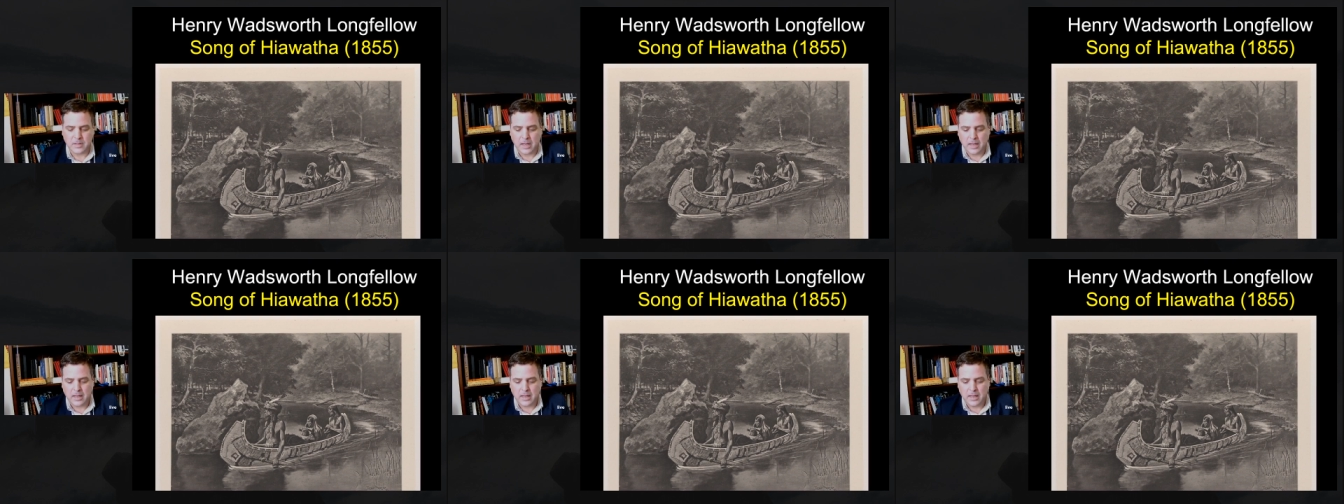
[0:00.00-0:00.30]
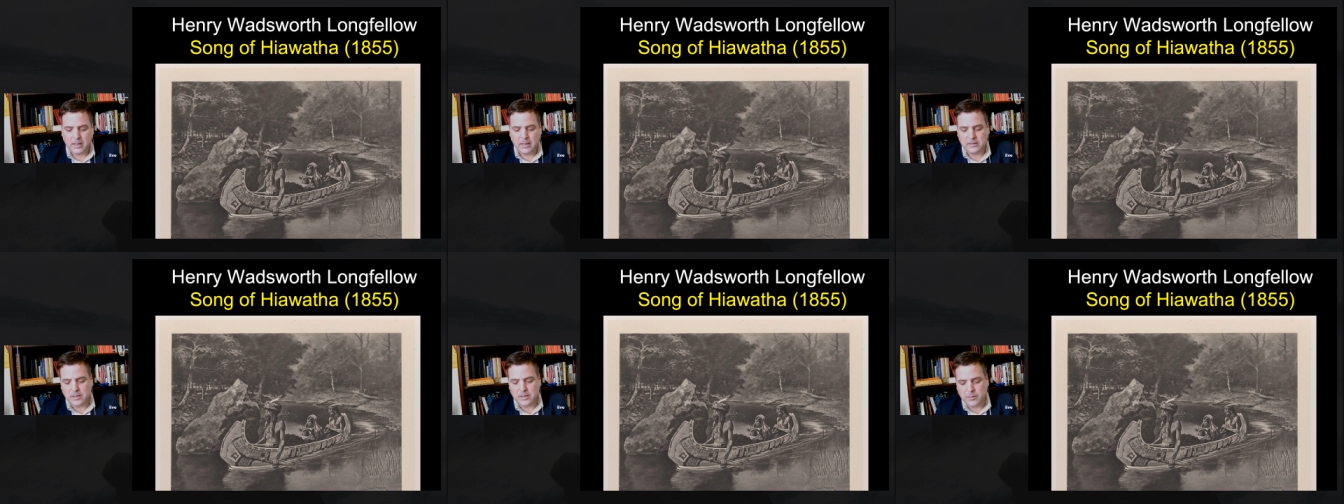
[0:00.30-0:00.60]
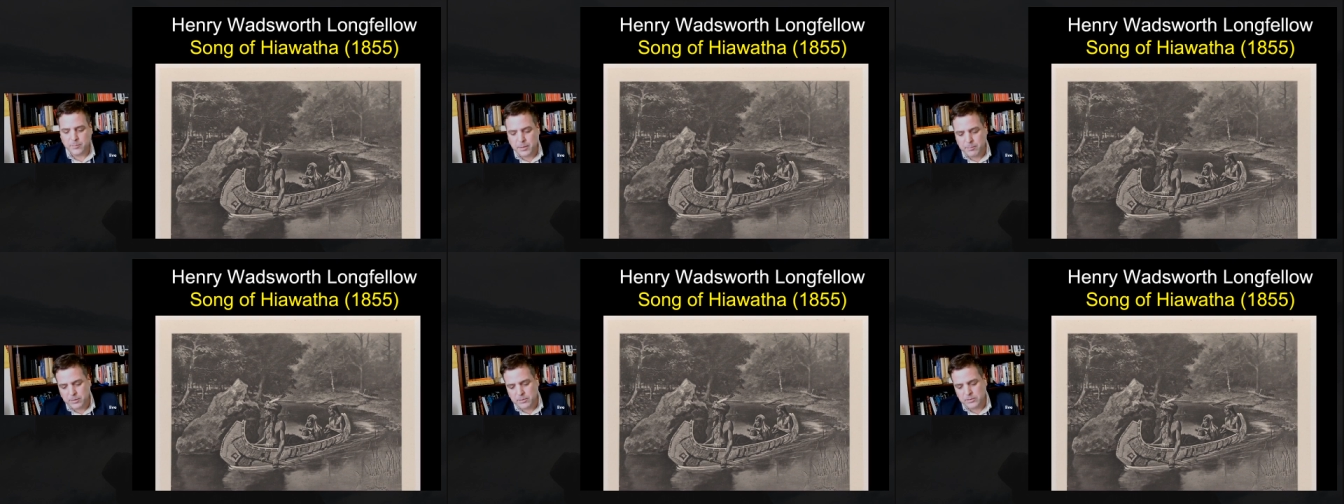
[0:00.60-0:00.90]
some
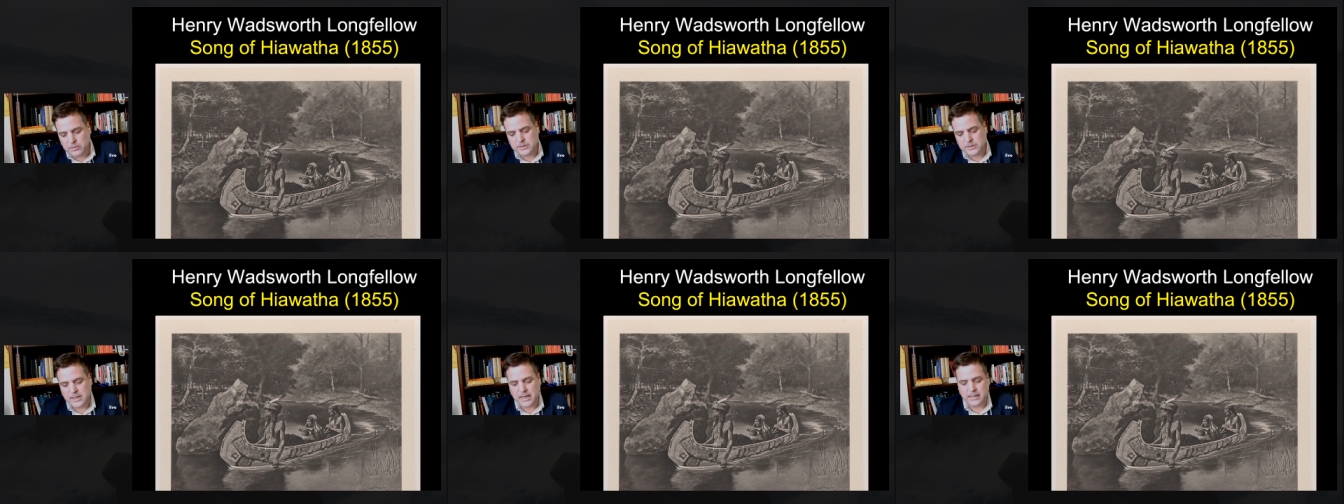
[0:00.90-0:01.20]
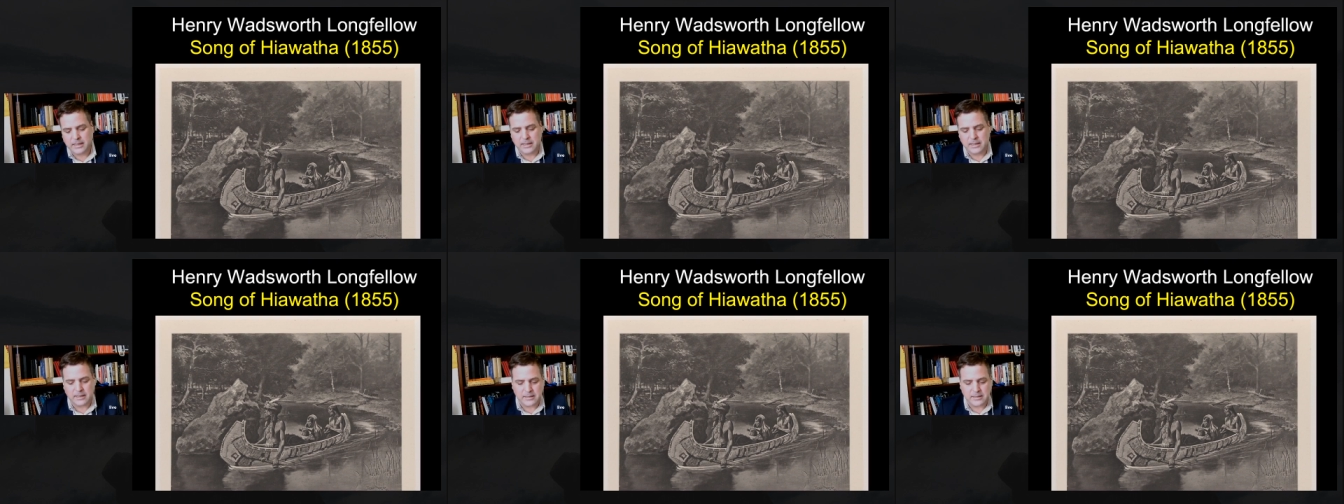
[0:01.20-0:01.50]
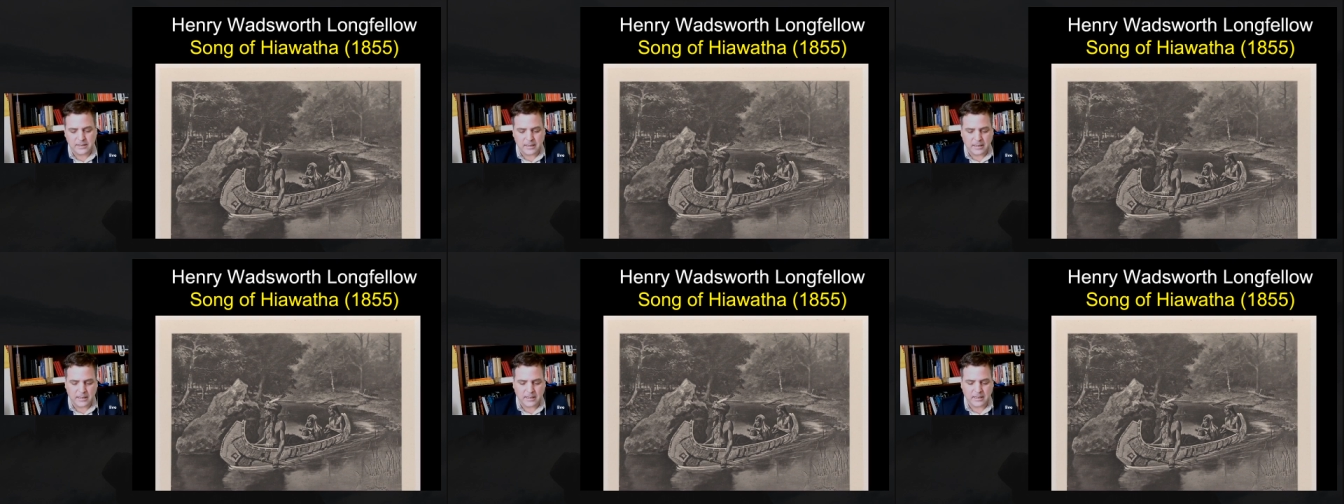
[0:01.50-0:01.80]
people say that
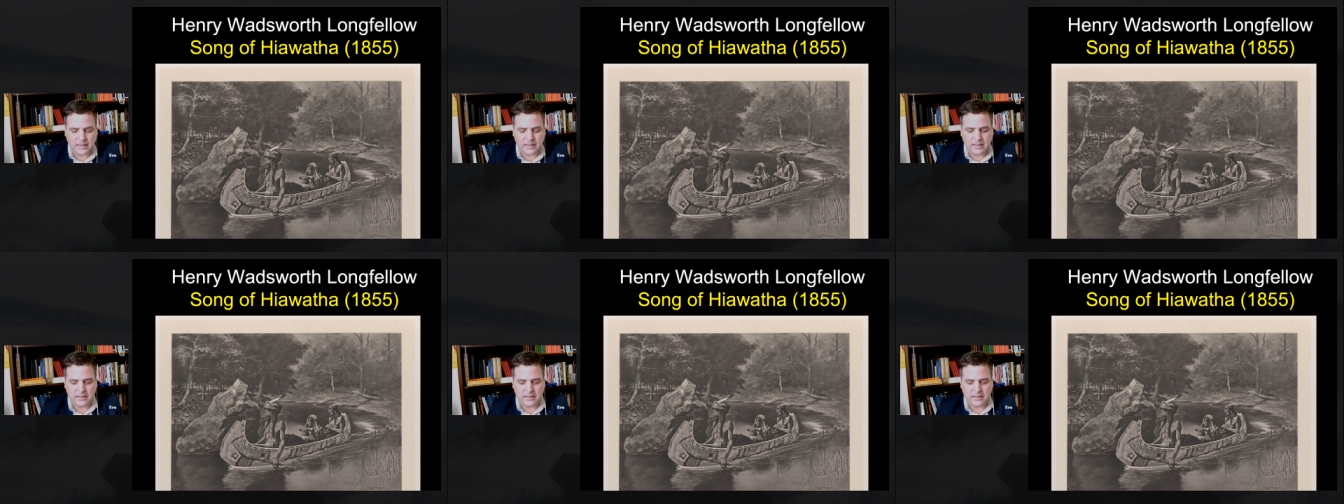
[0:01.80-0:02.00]
uh,